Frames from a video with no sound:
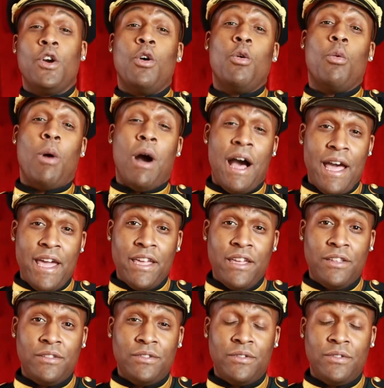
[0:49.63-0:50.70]
Why?
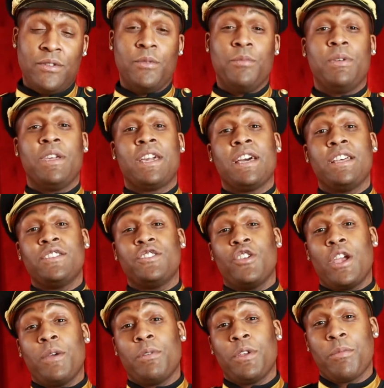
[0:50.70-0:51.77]
Because
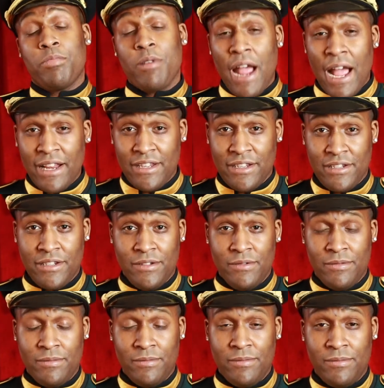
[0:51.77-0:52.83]
you're able to practice.
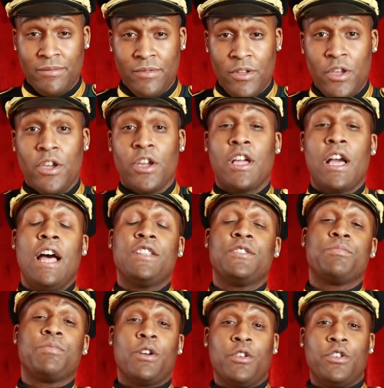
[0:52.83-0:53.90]
God's
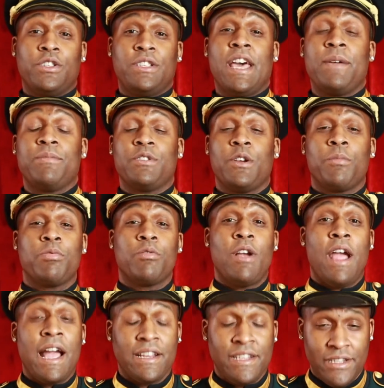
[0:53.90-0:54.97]
prototypes are
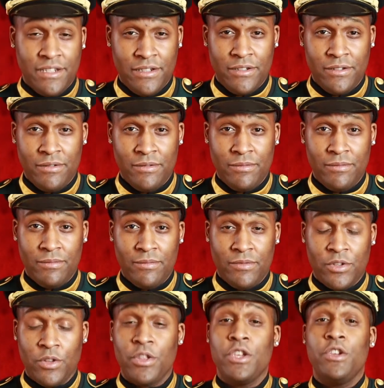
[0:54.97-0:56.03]
practice
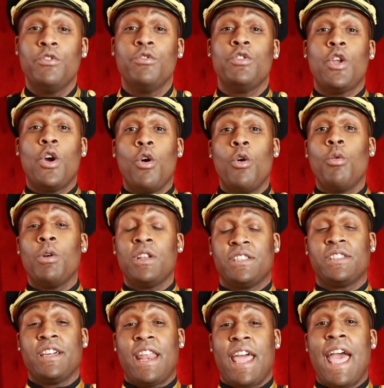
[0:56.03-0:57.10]
so that you know what's
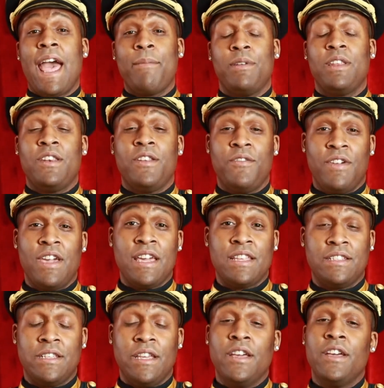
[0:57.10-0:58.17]
going to happen in
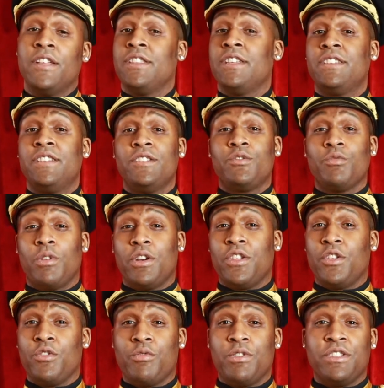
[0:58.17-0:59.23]
advance. This is one of
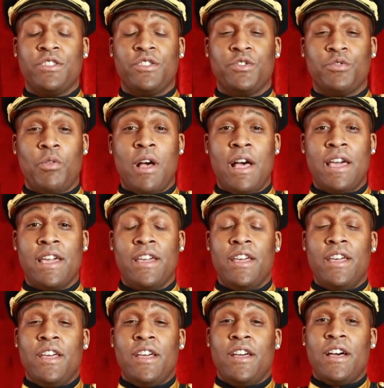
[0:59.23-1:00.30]
the reasons why
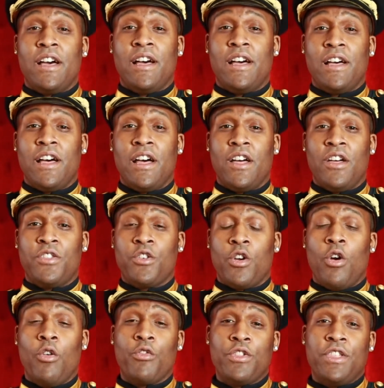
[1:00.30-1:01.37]

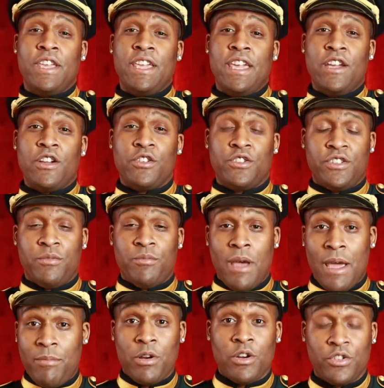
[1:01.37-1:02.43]
over the years in
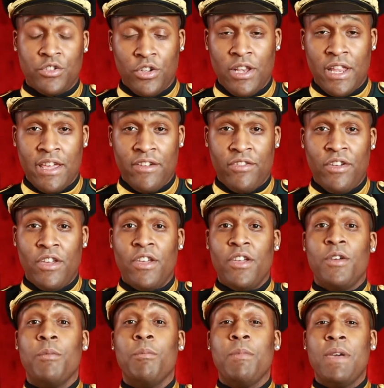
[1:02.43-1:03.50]
my personal life,
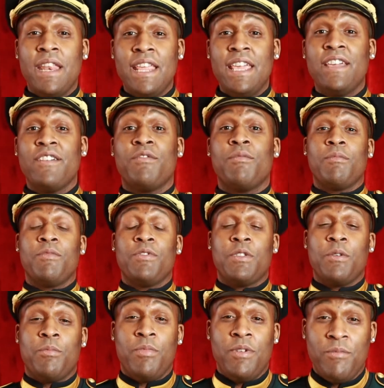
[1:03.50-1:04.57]
many of
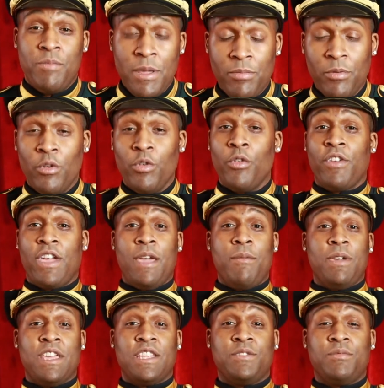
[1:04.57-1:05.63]
the people who have came
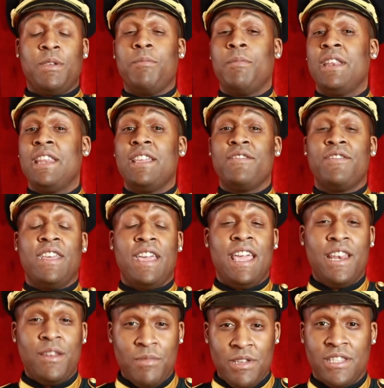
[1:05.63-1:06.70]
against me and many of the
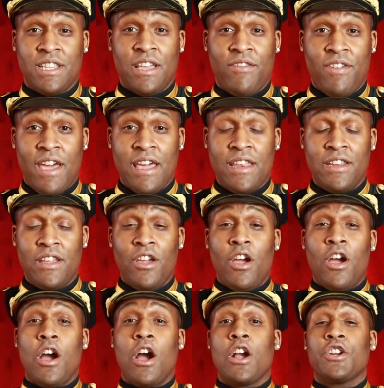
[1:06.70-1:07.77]
enemies I've had
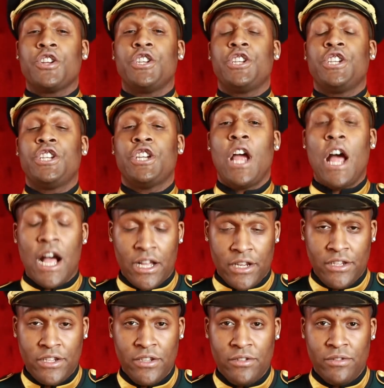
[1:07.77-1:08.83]
are
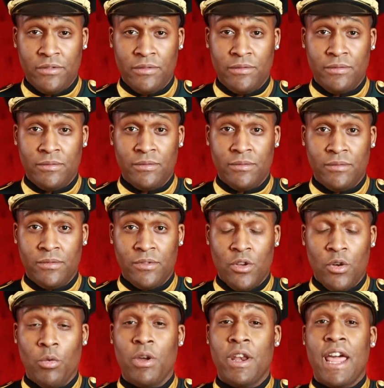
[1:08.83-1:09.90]
shocked
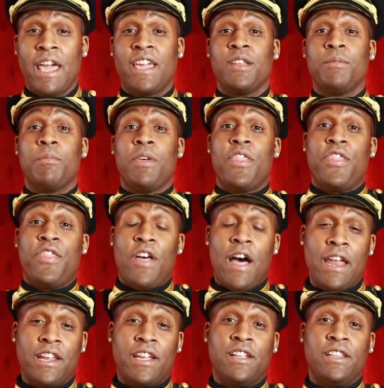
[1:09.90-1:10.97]
when I can
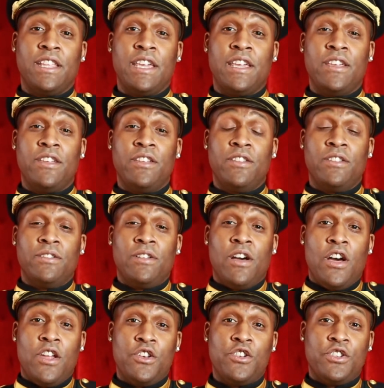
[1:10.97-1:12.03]
methodically
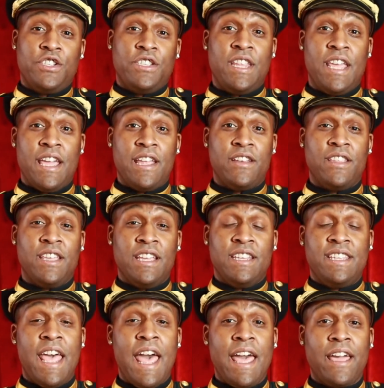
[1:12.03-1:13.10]
understand the
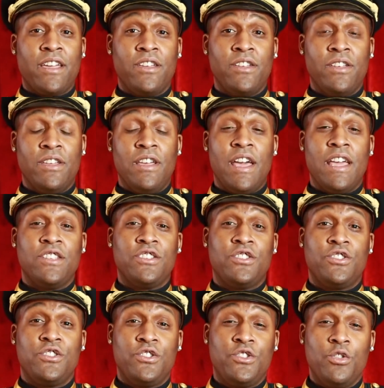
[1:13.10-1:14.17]
attack as
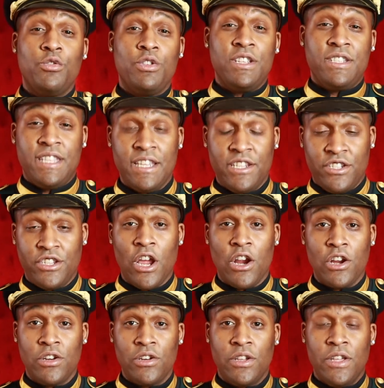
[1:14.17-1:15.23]
soon as they start,